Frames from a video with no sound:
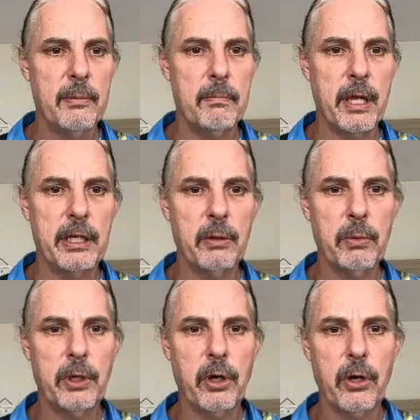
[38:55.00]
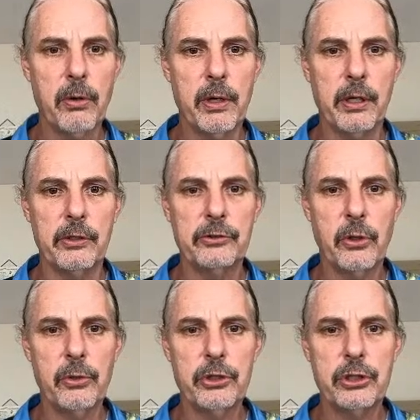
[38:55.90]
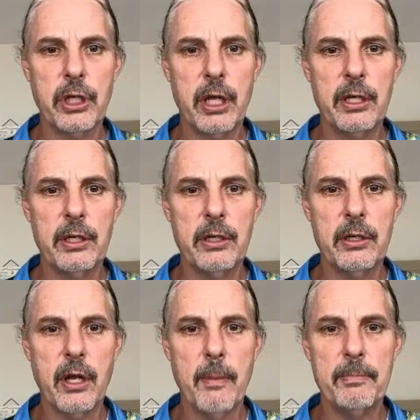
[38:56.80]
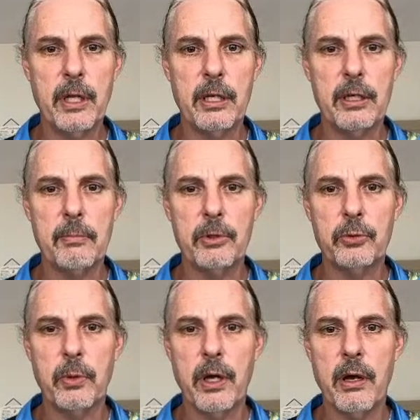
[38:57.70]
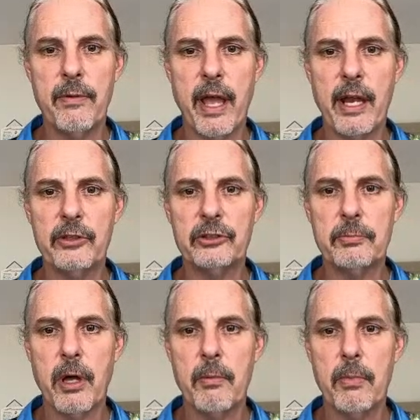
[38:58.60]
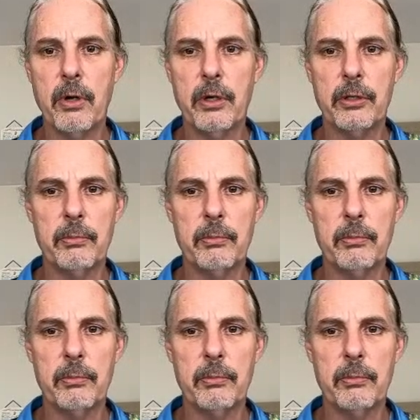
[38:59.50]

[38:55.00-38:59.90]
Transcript: Make it recurring. Solar Shed update number 12. Add a smart monitor,